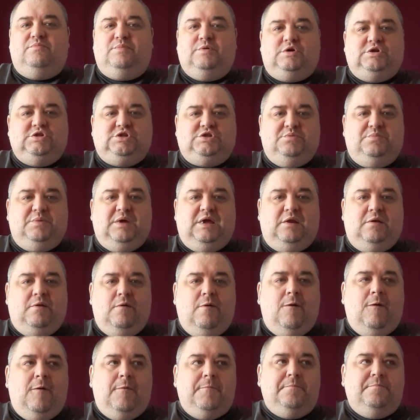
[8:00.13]
because I mean,
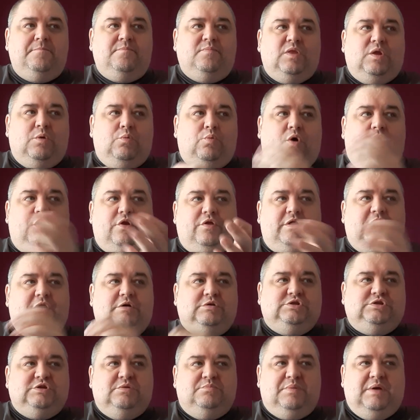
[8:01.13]
one of
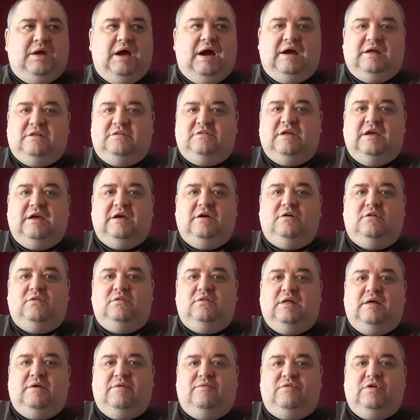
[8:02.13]
those would be
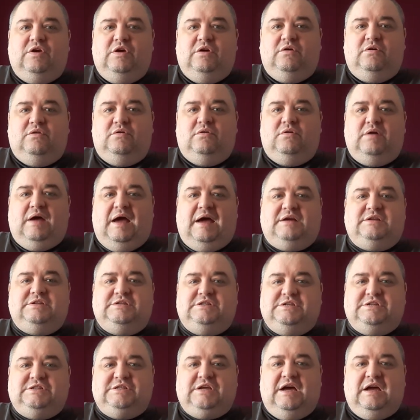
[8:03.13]
ideal if you're
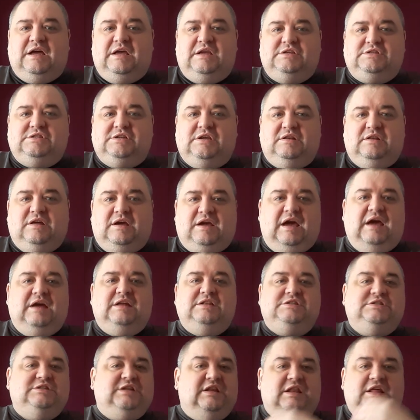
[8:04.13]
exercising
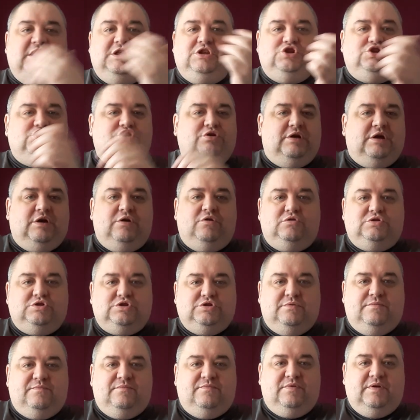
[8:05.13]
against an injury or
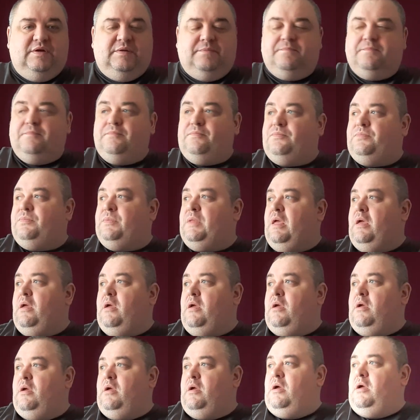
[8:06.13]
something.
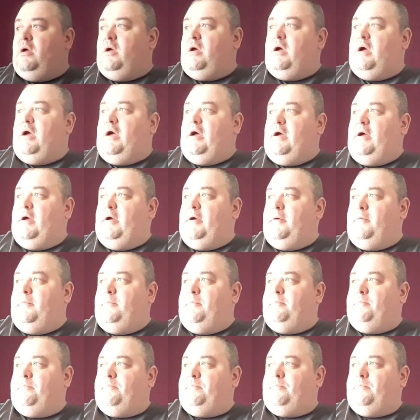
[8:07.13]
I
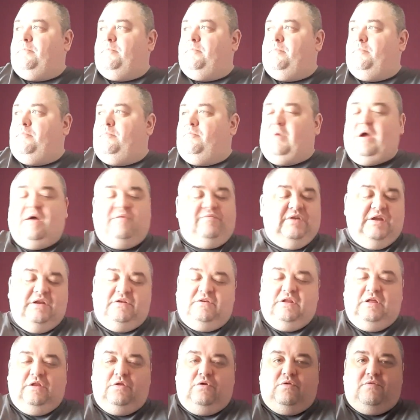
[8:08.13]
haven't had
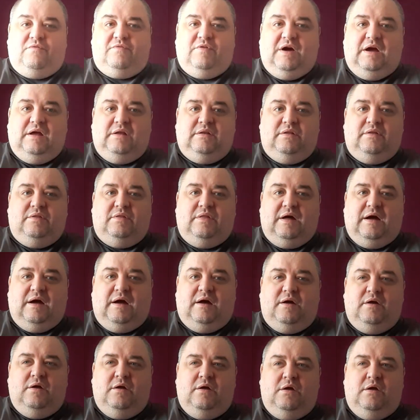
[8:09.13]
any luck finding that.